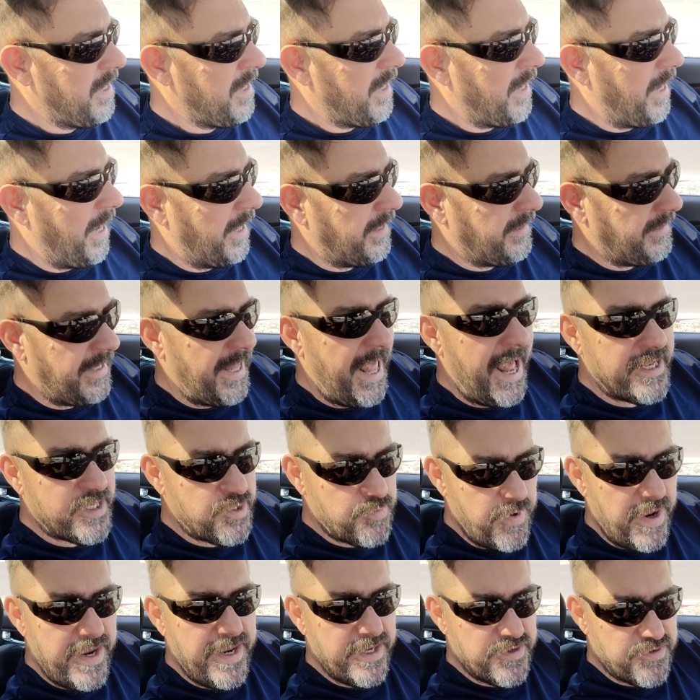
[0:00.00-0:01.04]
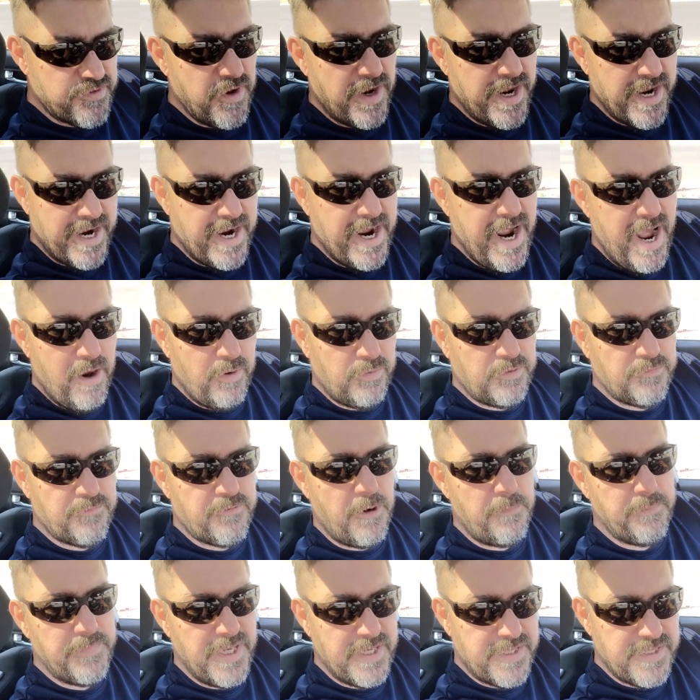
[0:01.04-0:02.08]
and that's when it's going to count
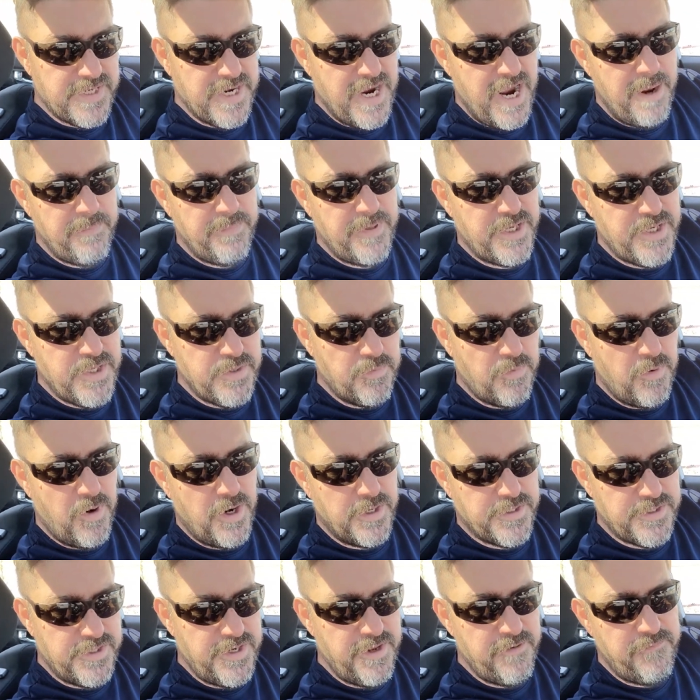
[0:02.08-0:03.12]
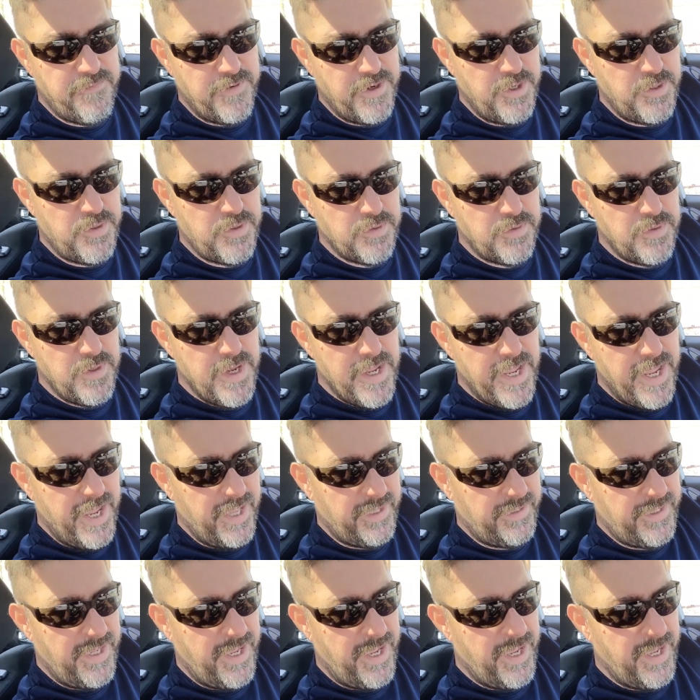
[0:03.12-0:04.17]
from the time that you watch the video,
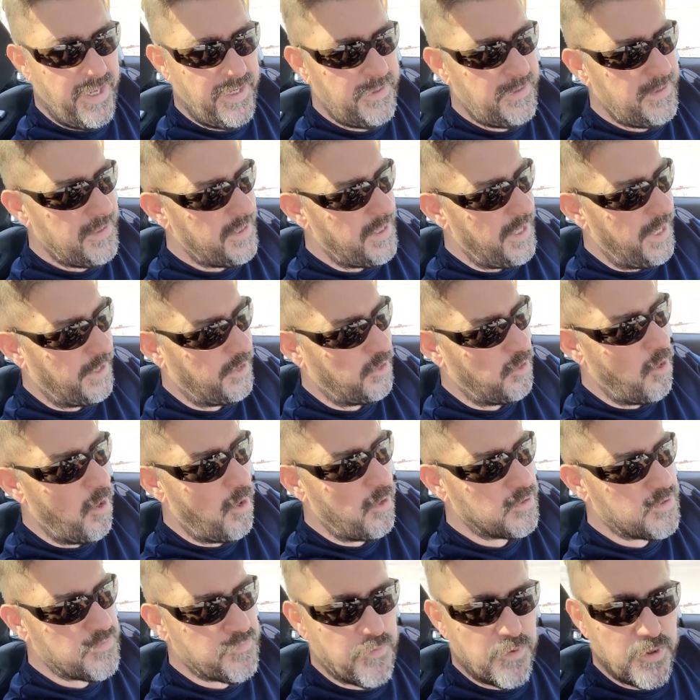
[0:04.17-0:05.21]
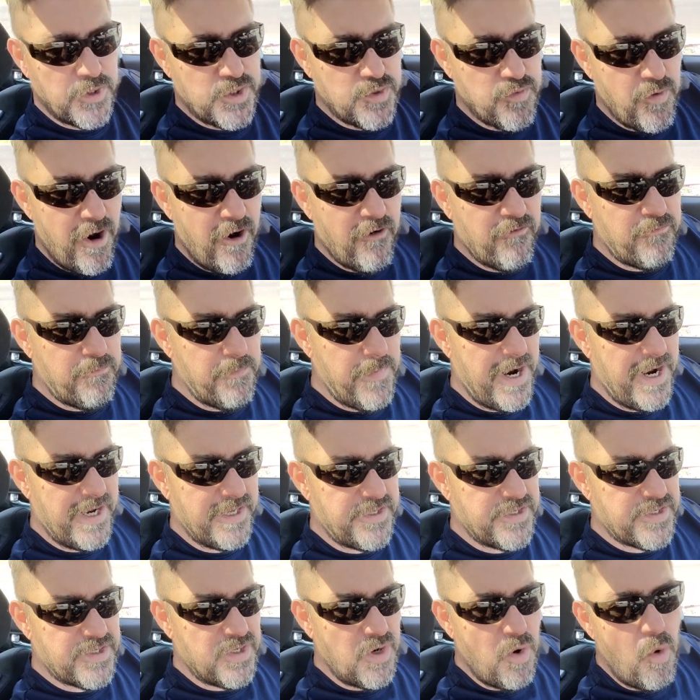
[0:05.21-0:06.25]
and then it goes for 12
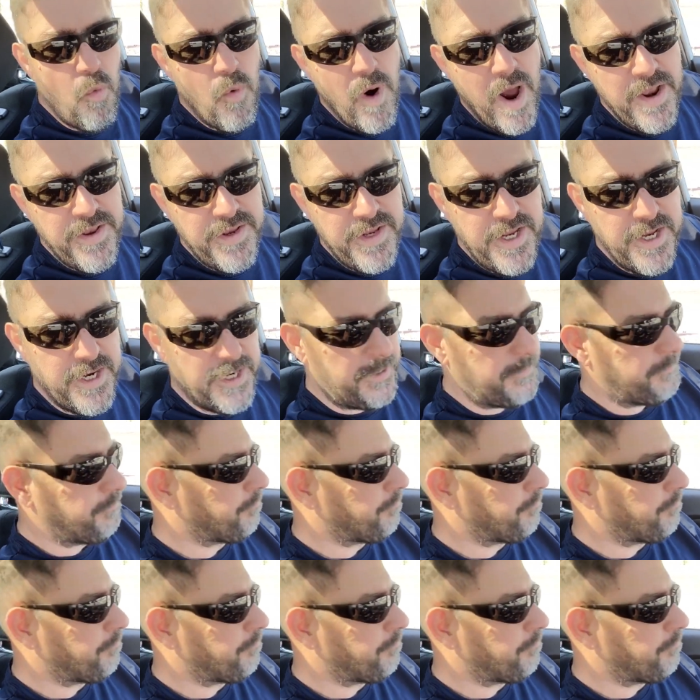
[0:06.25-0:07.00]
months, 1 year,